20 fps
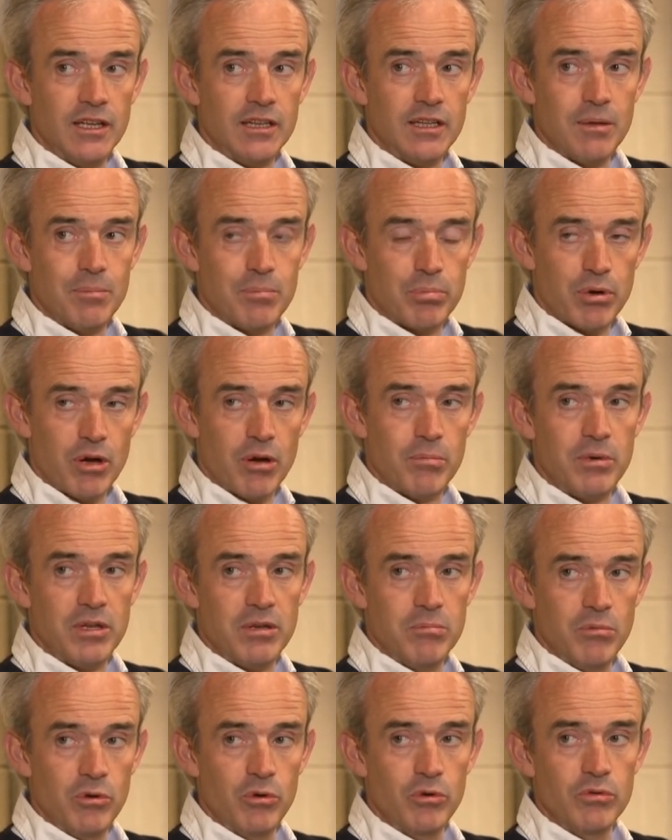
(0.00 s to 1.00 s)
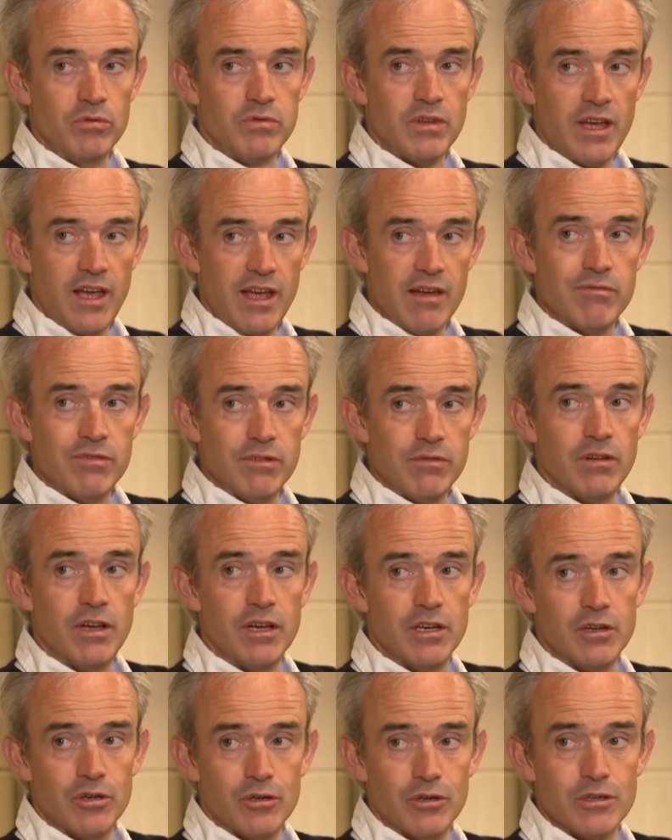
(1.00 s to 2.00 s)
they probably moved every
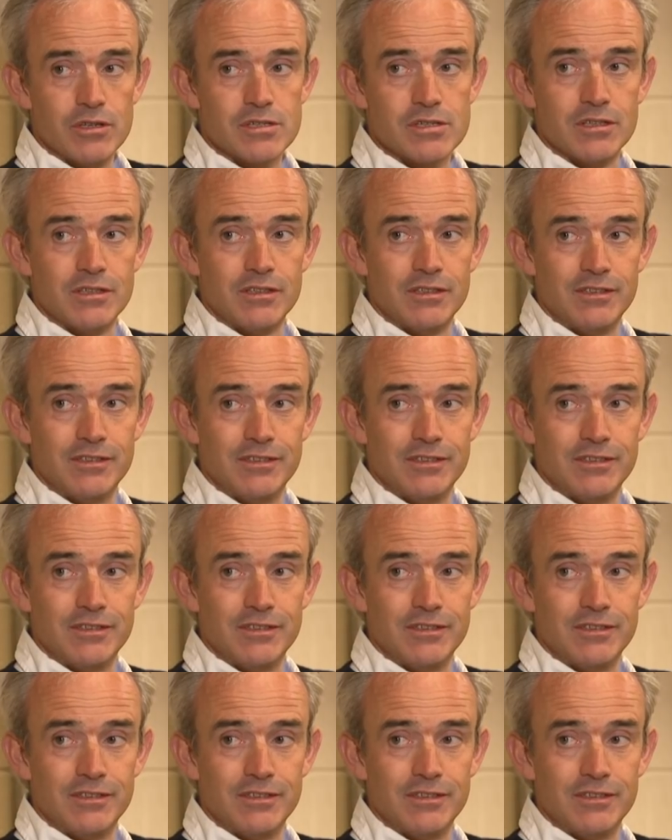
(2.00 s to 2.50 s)
flight of hurdles.